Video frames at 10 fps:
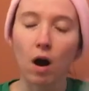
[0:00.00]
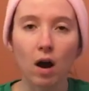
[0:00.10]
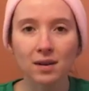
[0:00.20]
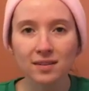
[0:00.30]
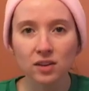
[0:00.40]

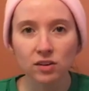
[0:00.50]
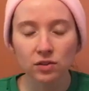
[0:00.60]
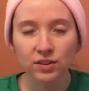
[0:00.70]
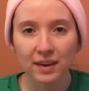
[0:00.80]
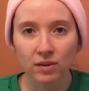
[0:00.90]
Honestly, I should have
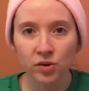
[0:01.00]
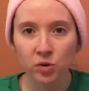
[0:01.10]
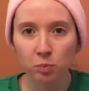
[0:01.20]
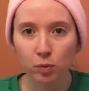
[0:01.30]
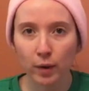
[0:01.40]
just taken
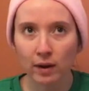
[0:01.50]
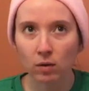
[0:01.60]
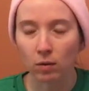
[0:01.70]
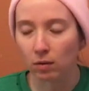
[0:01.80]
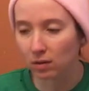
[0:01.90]
2
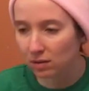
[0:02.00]
Pringles.